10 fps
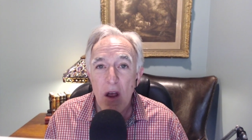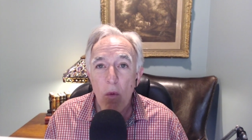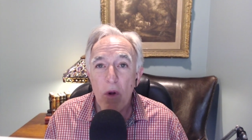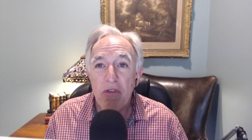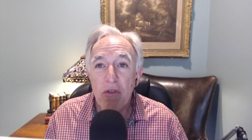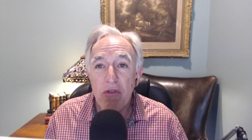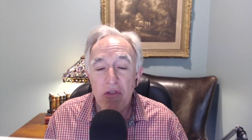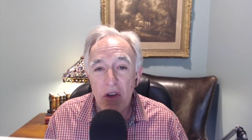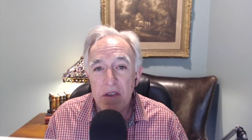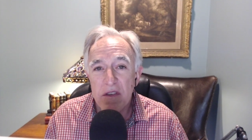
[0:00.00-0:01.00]
What you
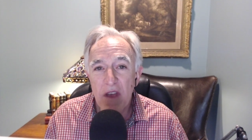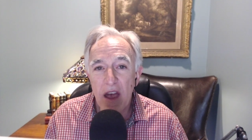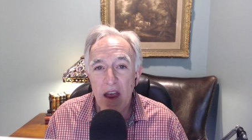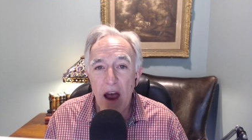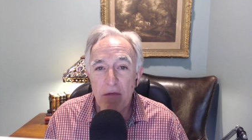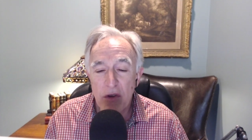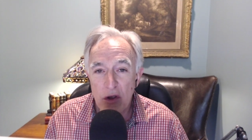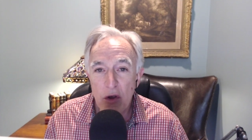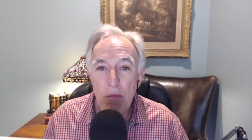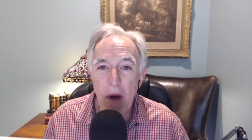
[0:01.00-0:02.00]
should say after
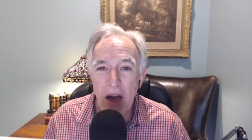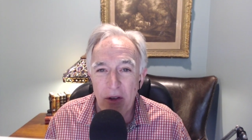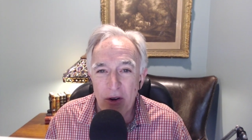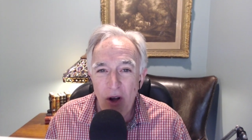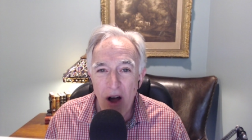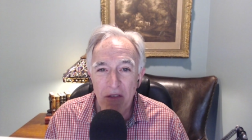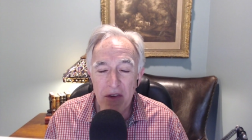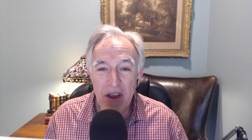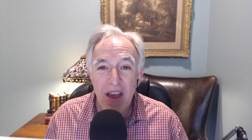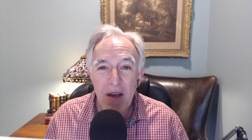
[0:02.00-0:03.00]
you buy their
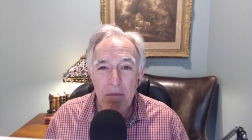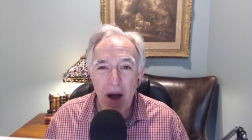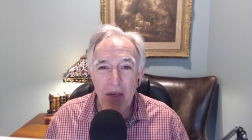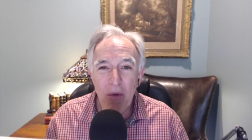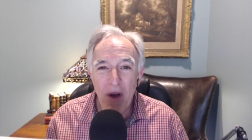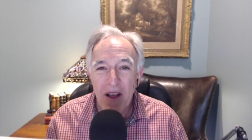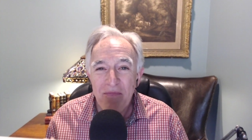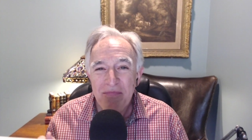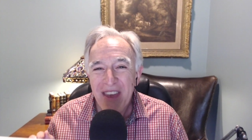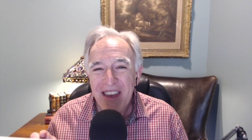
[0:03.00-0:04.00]
coffee, by the way,
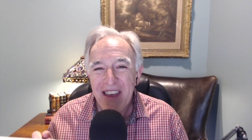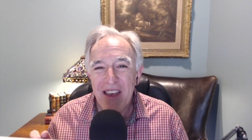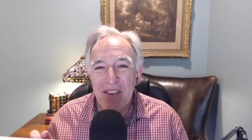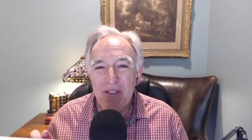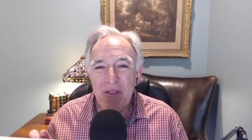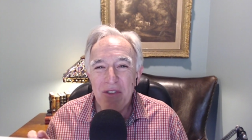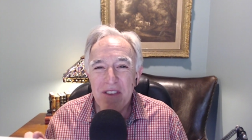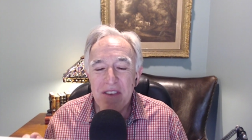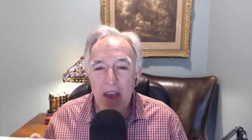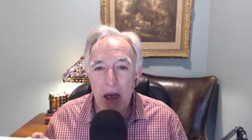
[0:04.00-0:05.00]
is you
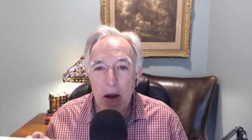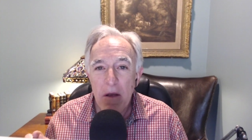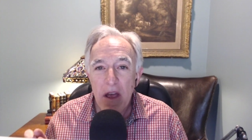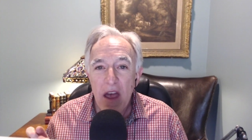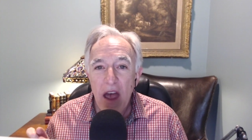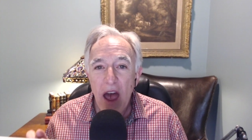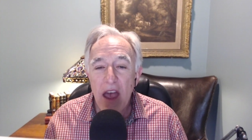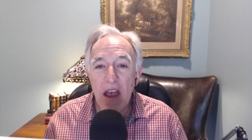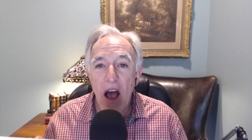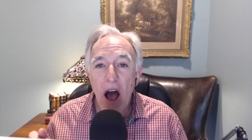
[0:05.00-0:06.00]
should say,
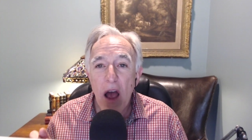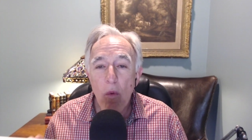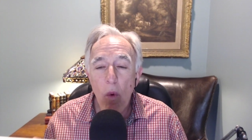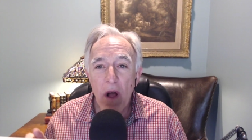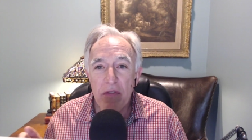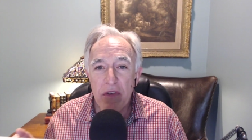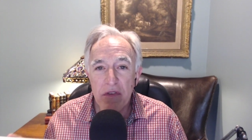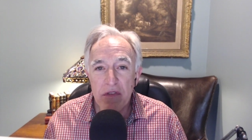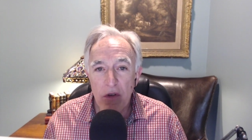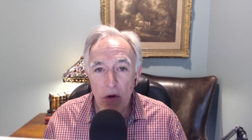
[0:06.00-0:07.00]
hey, I want to
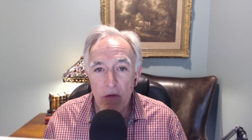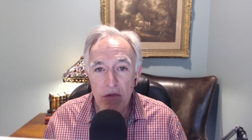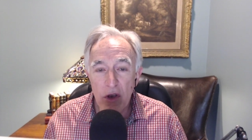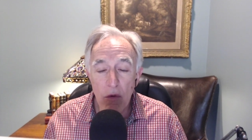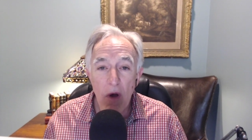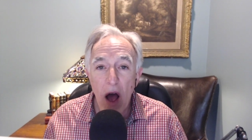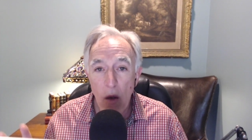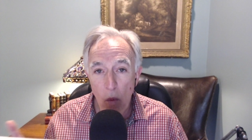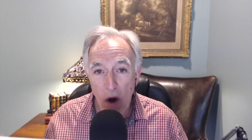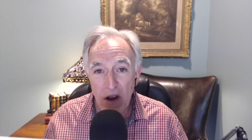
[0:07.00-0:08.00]
serve you. I
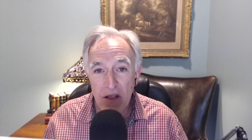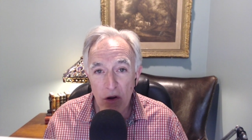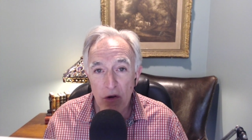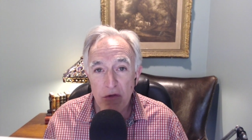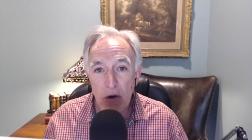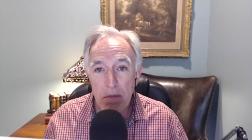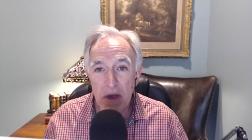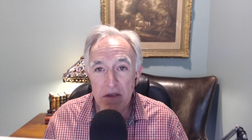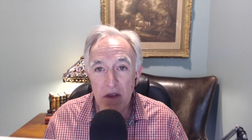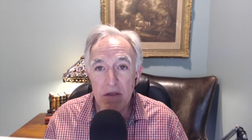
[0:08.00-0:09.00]
want to learn your
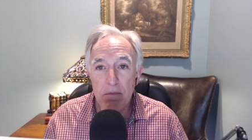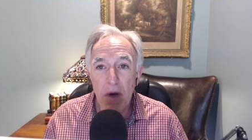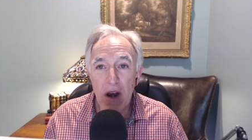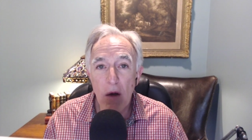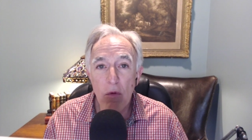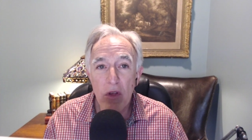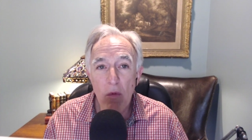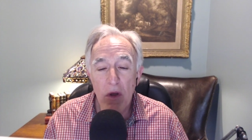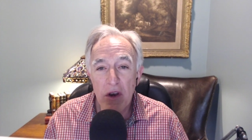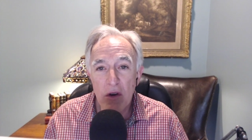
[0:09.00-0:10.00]
business, but I really
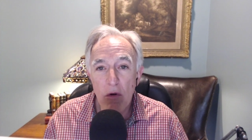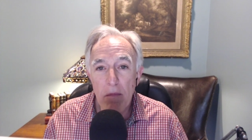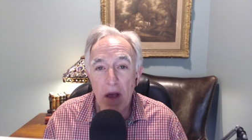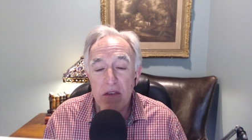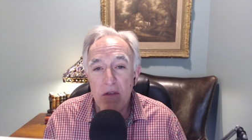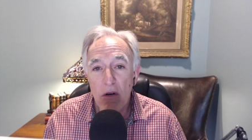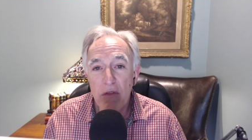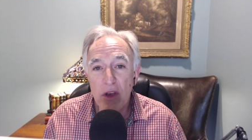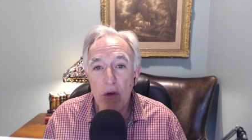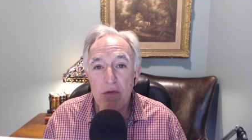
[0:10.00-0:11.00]
want to do it by
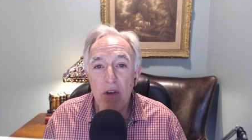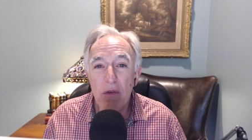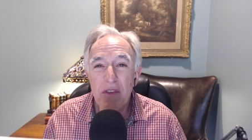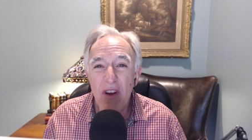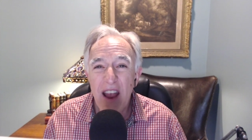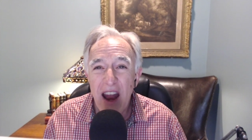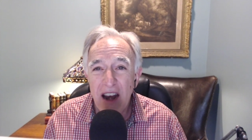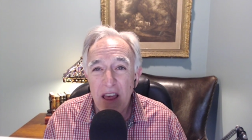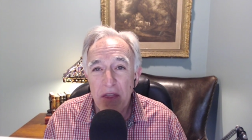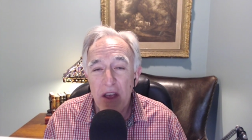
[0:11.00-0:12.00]
serving you. So is there
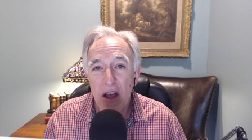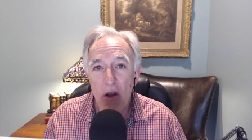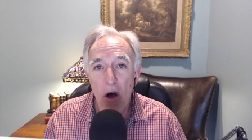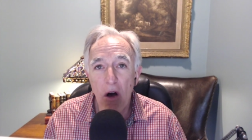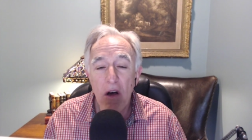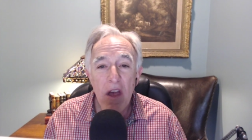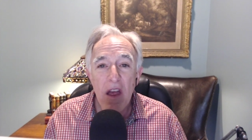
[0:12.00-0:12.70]
anything at all